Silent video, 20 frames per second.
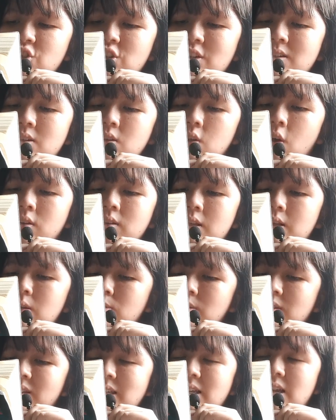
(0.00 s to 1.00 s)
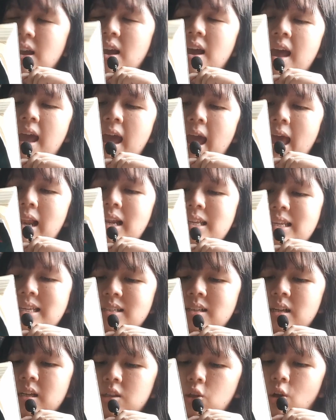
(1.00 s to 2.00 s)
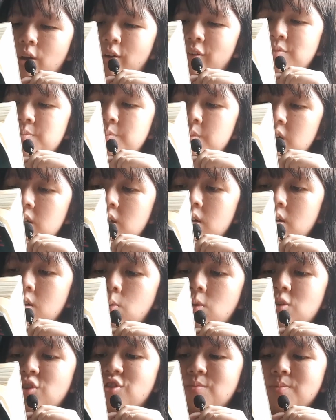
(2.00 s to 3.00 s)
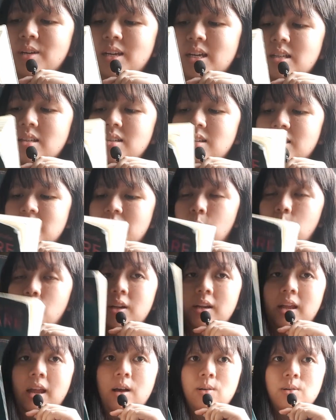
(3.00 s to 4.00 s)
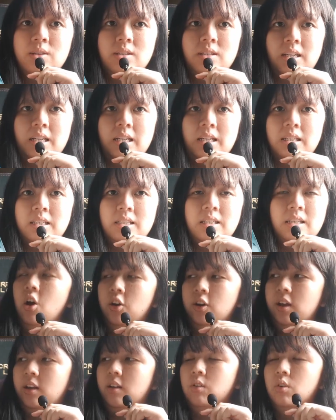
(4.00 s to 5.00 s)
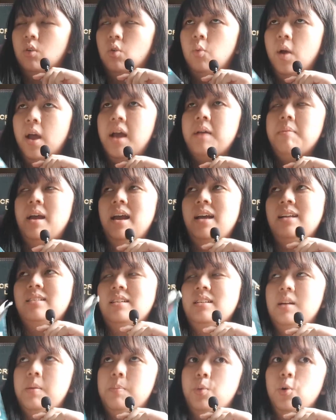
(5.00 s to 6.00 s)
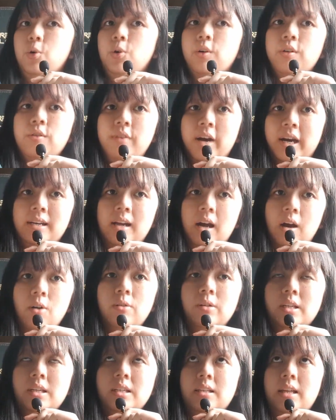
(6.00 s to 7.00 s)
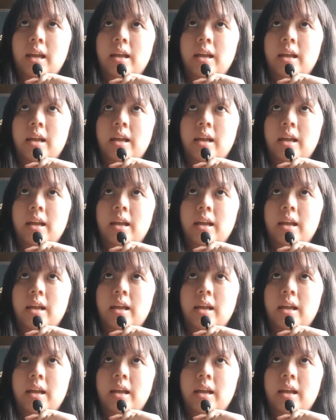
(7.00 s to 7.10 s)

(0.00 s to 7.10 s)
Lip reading: she's not guilty, at least not of murder, which means someone else is. Okay, so where I'm at in the book right now is